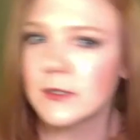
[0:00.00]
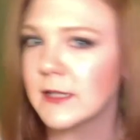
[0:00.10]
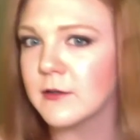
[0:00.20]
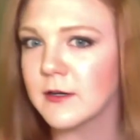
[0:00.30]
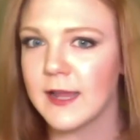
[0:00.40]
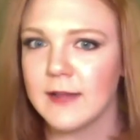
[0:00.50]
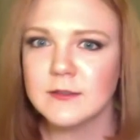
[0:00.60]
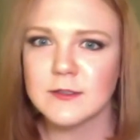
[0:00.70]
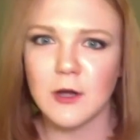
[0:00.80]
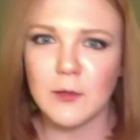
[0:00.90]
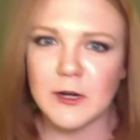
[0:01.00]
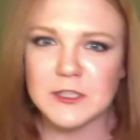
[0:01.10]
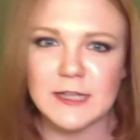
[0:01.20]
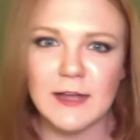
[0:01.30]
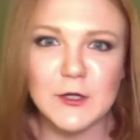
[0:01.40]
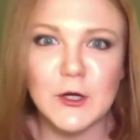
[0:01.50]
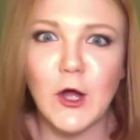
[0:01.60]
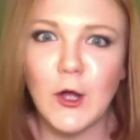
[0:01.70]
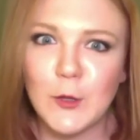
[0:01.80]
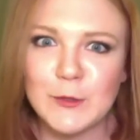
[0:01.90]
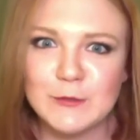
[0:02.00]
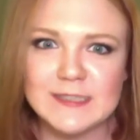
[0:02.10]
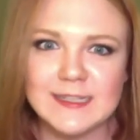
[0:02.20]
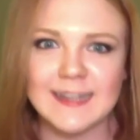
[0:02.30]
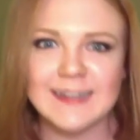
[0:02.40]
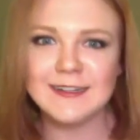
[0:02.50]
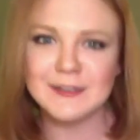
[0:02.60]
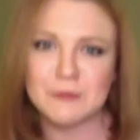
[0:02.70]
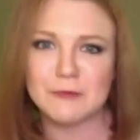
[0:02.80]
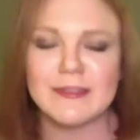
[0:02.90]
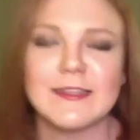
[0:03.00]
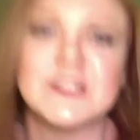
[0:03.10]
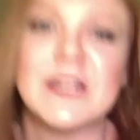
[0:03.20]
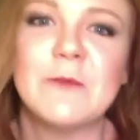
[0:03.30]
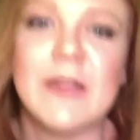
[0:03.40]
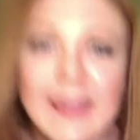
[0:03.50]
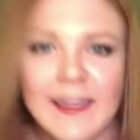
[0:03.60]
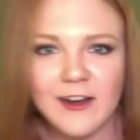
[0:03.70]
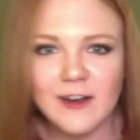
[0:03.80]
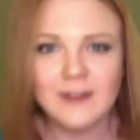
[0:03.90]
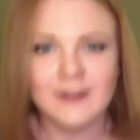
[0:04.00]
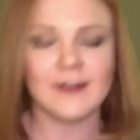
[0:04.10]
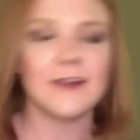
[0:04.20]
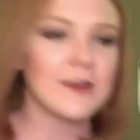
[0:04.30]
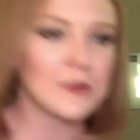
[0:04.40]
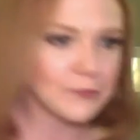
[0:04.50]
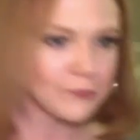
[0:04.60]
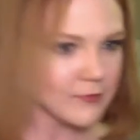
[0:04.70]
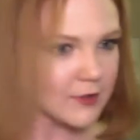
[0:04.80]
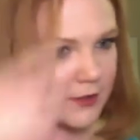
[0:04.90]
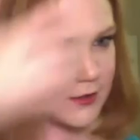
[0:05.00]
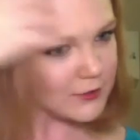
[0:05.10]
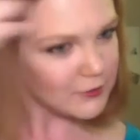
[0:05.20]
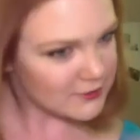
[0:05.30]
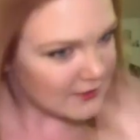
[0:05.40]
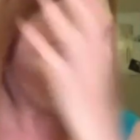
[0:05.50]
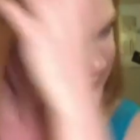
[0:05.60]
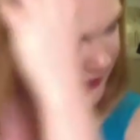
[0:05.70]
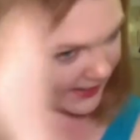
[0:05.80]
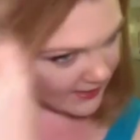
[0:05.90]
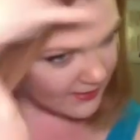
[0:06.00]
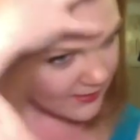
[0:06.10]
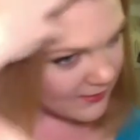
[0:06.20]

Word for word: under ends are all brushed out, you're almost done with the Janeway hair. I'm just going to take